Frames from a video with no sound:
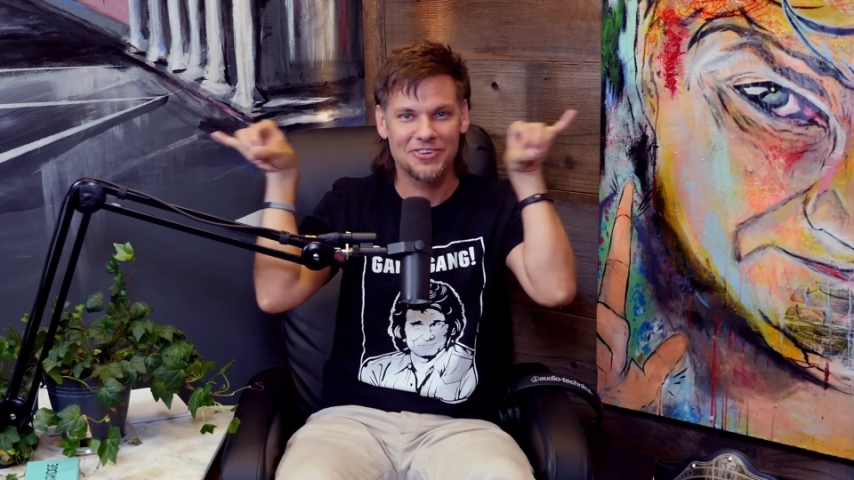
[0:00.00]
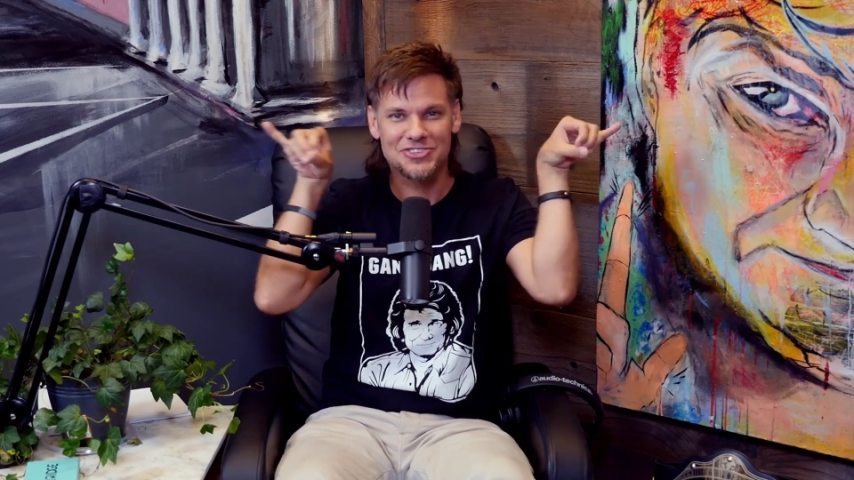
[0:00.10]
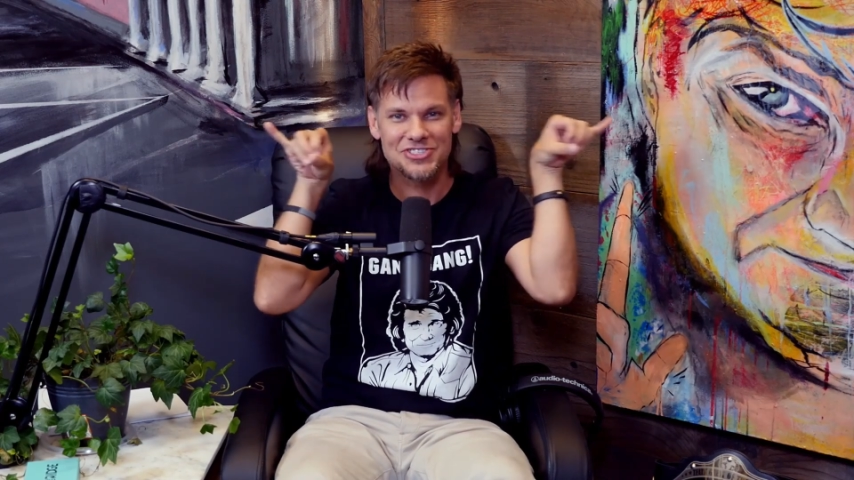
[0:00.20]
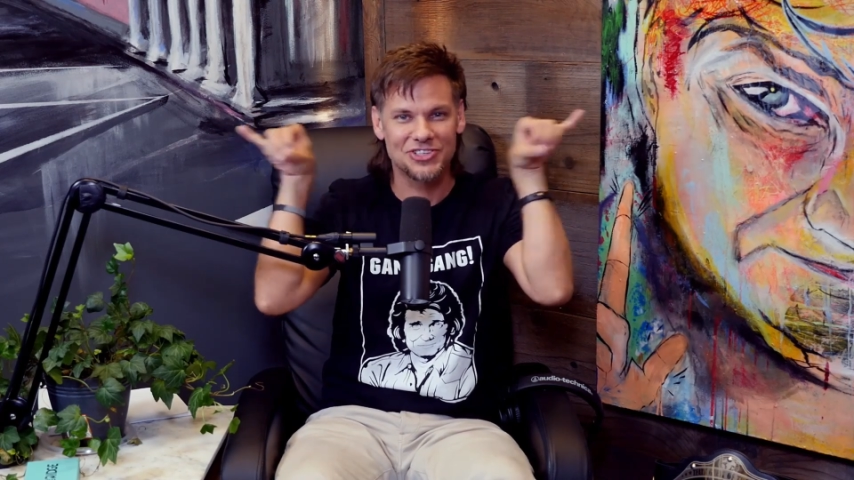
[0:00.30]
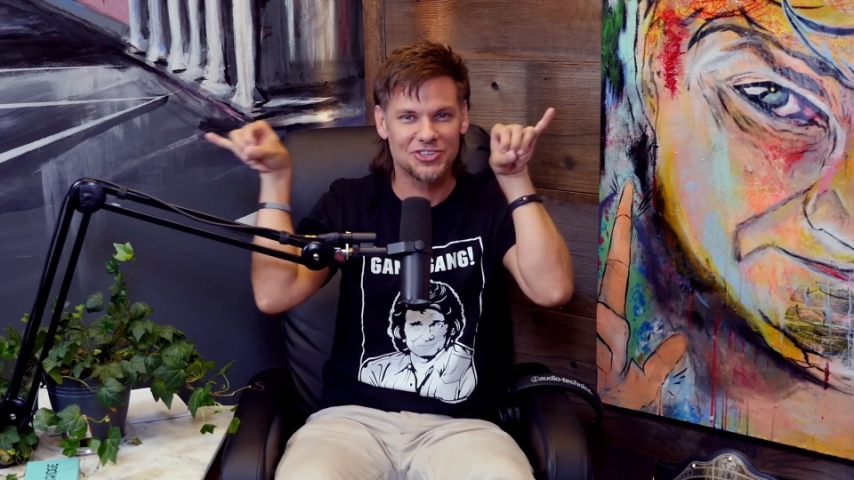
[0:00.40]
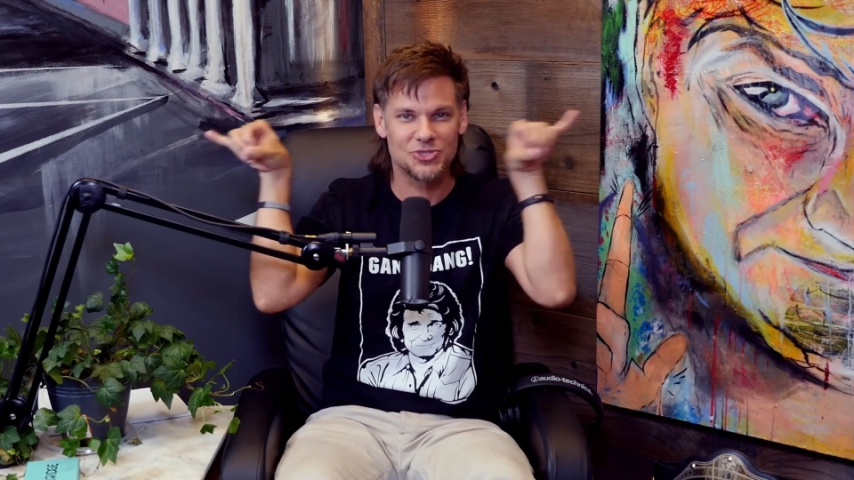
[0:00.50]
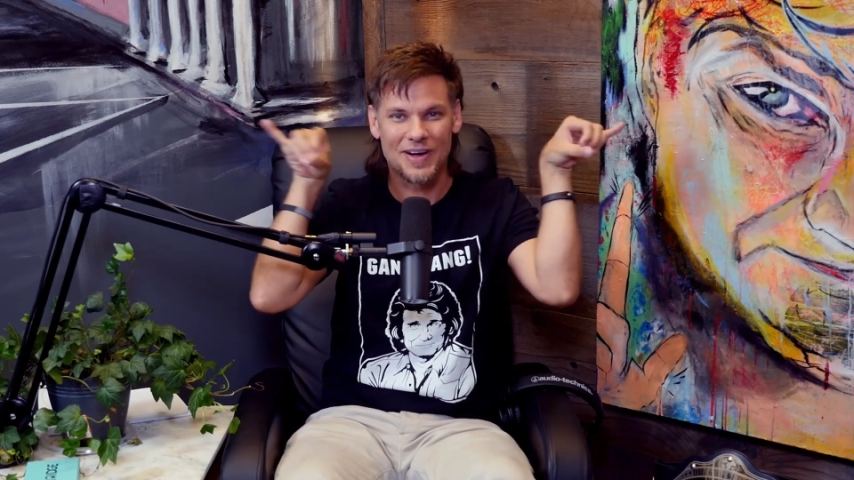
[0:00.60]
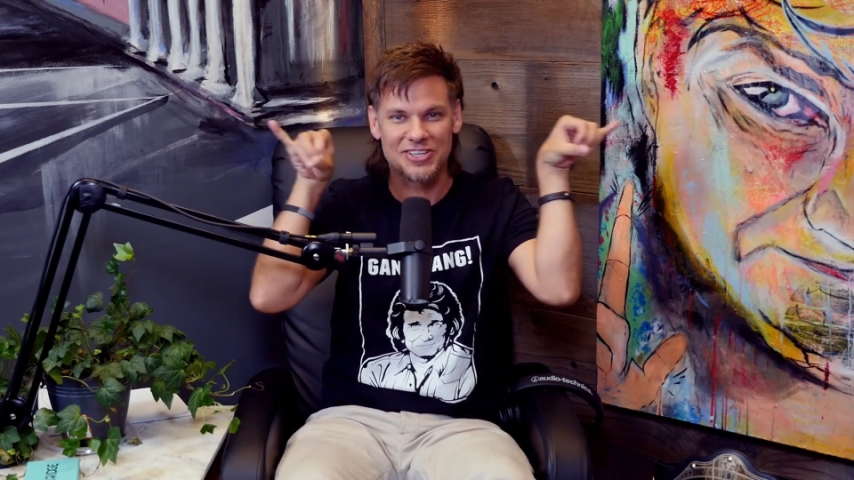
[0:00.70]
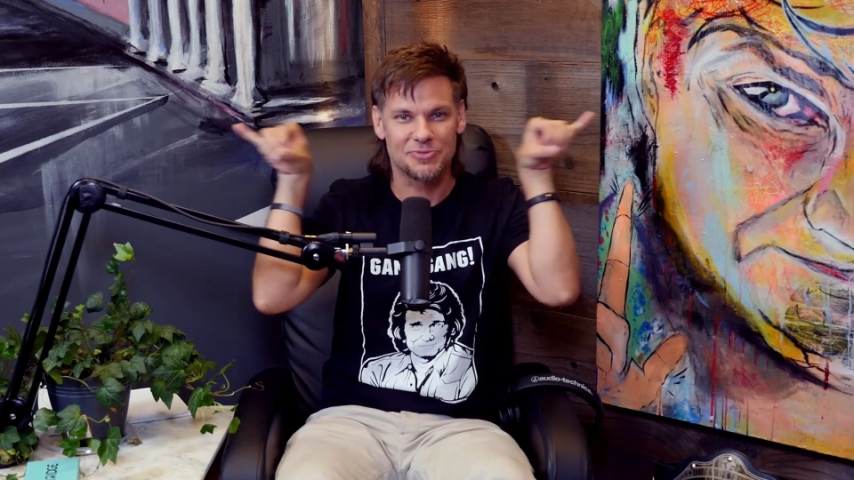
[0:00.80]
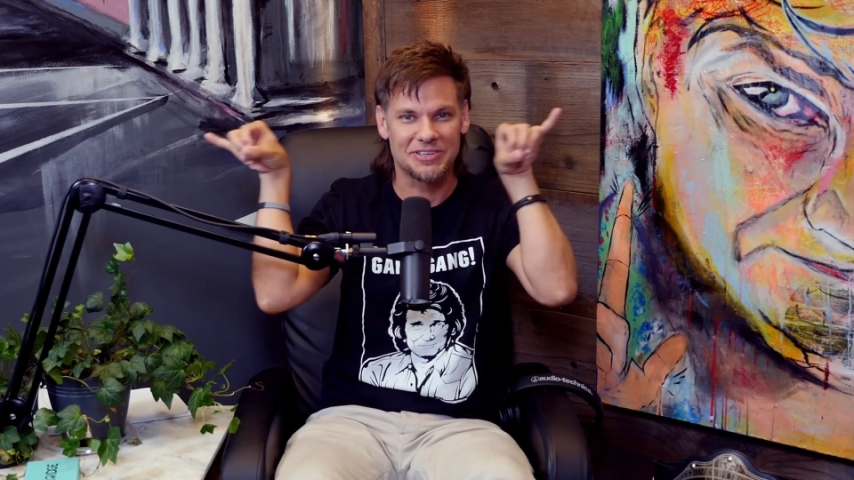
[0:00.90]
or are you still just
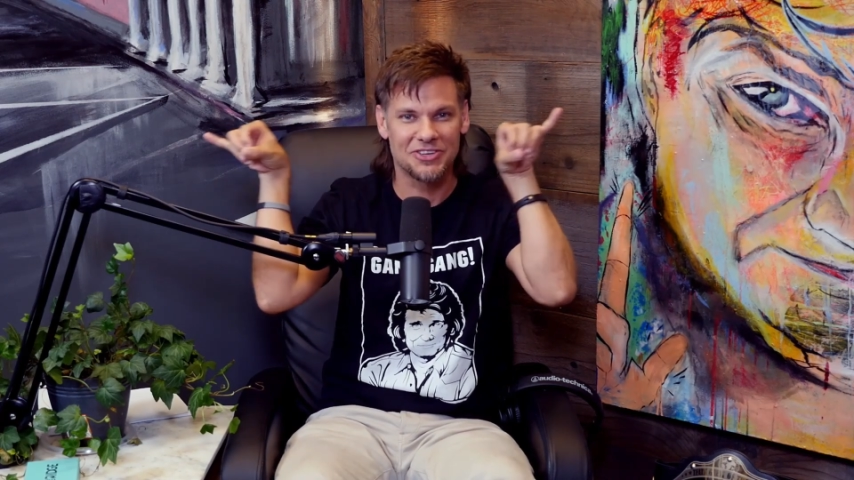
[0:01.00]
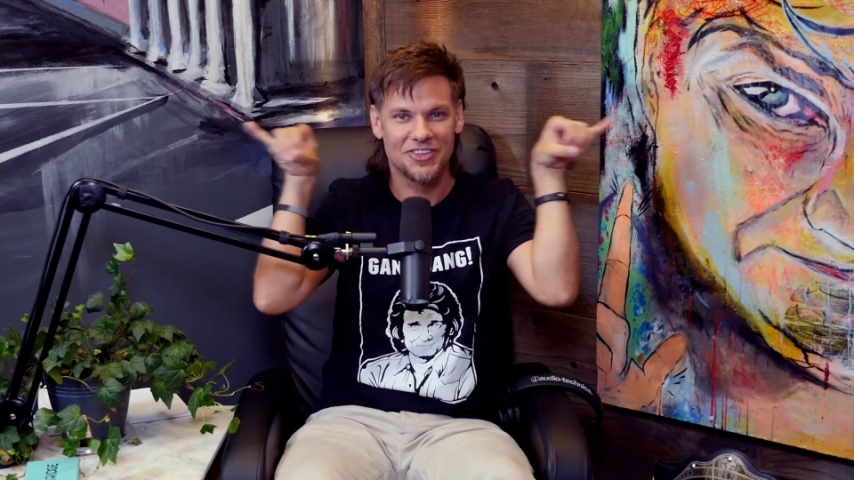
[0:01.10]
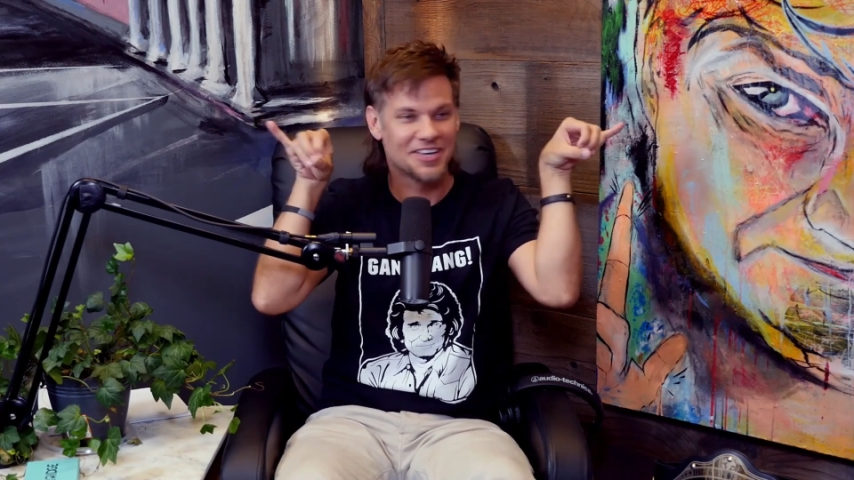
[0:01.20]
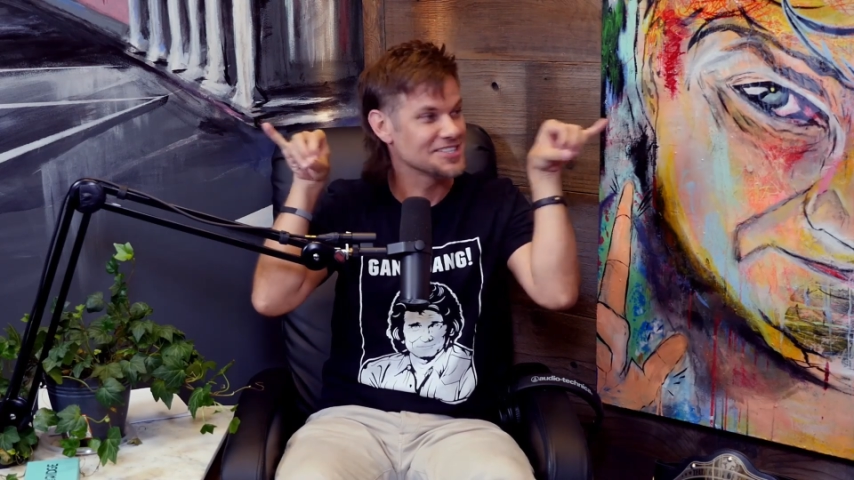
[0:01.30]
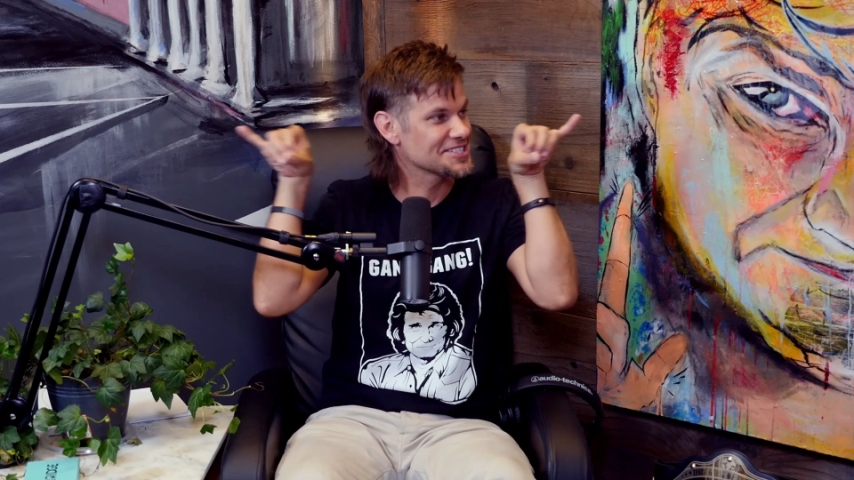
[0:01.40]
watching me do this?